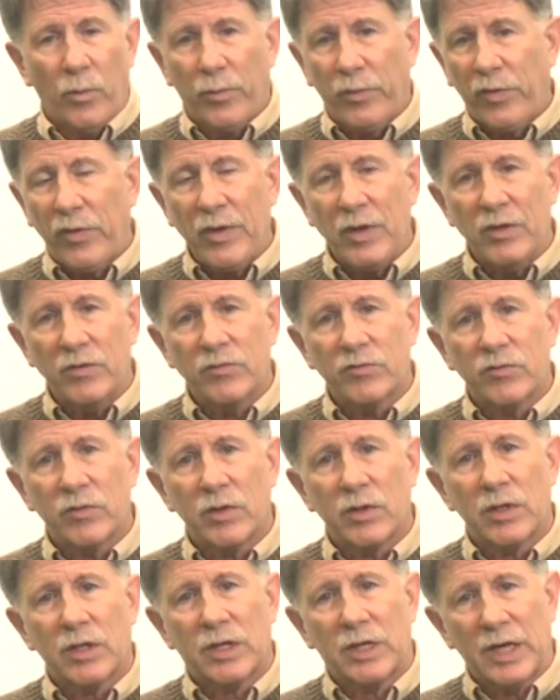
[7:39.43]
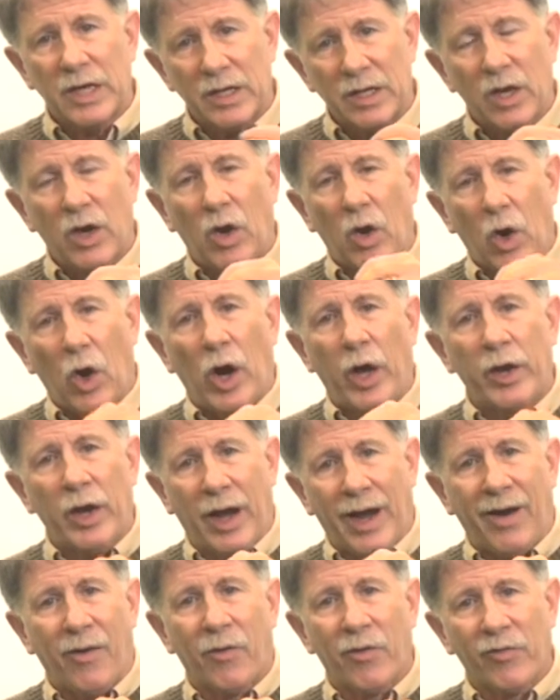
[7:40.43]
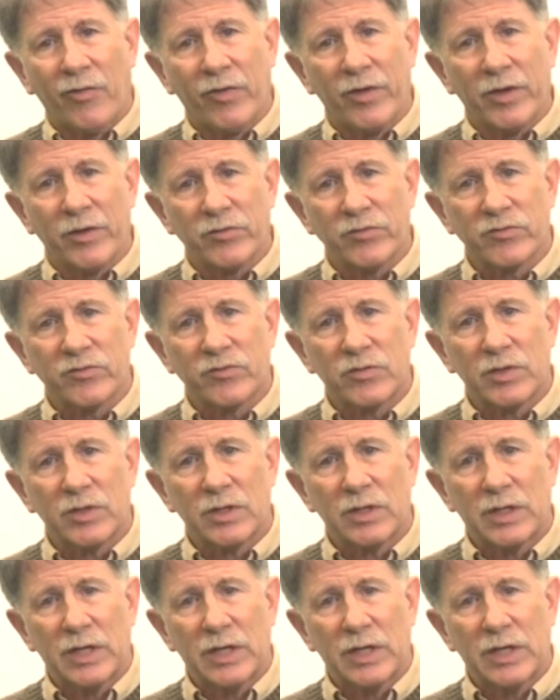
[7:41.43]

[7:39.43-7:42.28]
Please get on our list.